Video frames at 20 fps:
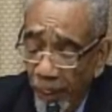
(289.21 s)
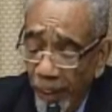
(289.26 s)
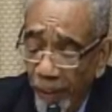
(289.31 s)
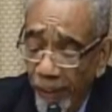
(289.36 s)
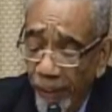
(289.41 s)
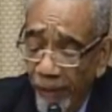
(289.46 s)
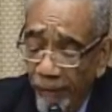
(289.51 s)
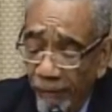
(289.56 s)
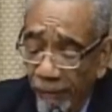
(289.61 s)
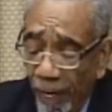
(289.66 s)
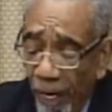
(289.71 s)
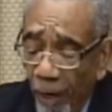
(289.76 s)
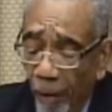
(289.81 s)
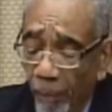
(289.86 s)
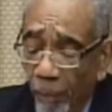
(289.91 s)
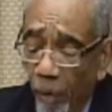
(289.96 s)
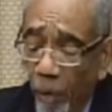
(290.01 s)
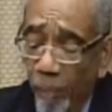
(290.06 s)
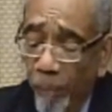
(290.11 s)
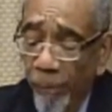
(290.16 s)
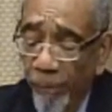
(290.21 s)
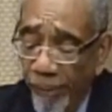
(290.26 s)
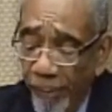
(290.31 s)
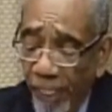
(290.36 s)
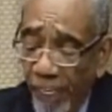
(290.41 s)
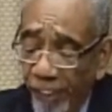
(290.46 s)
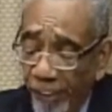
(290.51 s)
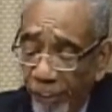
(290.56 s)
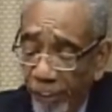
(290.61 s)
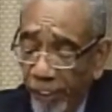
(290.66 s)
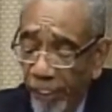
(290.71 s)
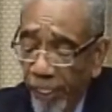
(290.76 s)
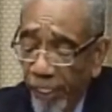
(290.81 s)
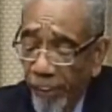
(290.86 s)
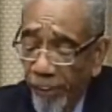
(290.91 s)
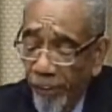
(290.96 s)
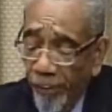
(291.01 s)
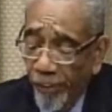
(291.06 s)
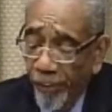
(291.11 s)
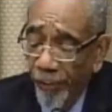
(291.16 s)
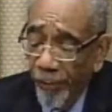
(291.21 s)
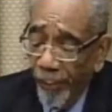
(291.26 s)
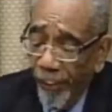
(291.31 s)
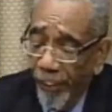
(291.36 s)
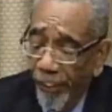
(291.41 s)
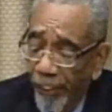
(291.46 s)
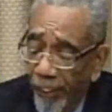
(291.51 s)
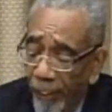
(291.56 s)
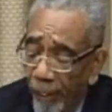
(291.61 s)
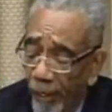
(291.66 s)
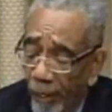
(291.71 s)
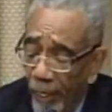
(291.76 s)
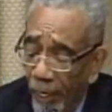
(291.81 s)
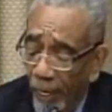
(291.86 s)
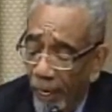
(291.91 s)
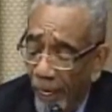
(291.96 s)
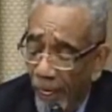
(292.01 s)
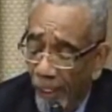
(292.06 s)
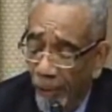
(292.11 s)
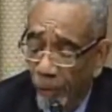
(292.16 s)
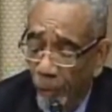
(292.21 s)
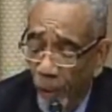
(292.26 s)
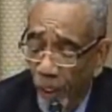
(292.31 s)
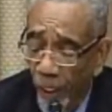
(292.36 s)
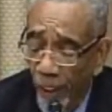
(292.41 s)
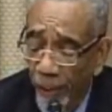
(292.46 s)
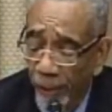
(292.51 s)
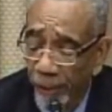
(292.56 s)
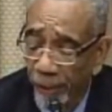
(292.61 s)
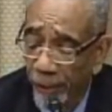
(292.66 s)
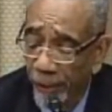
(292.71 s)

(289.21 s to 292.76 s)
the Environmental Protection Agency, as well as